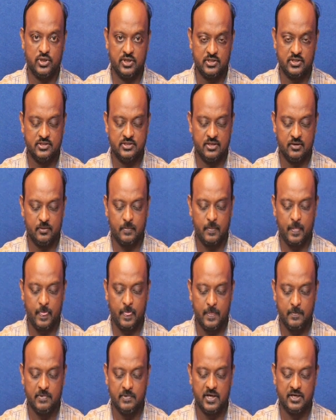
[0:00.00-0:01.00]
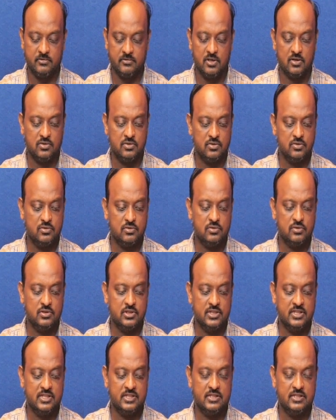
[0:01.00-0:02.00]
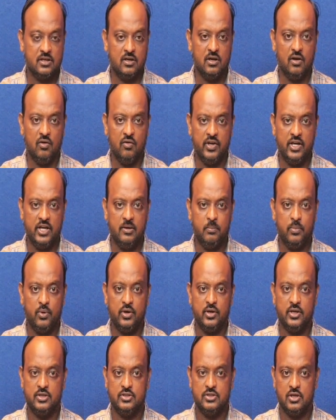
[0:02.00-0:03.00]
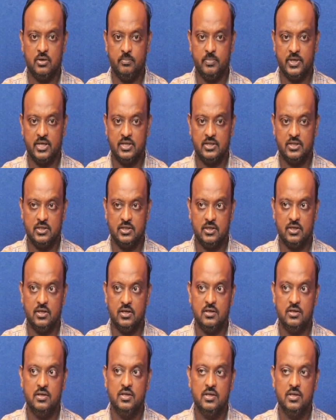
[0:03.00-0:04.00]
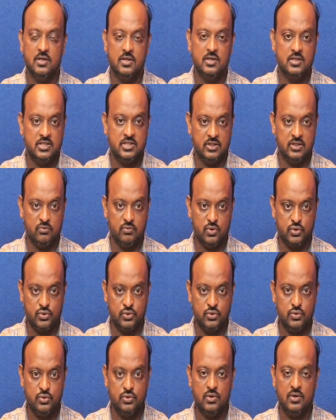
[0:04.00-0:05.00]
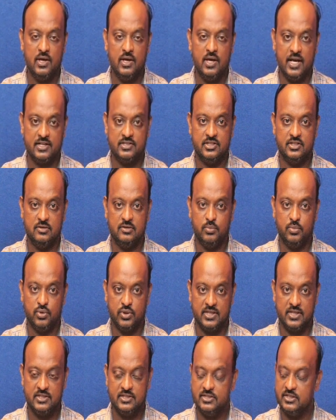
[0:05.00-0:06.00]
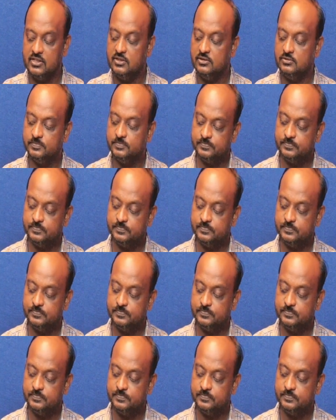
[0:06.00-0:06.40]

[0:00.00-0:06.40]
potential, right? So this is a very important topic in the CO2 action potential.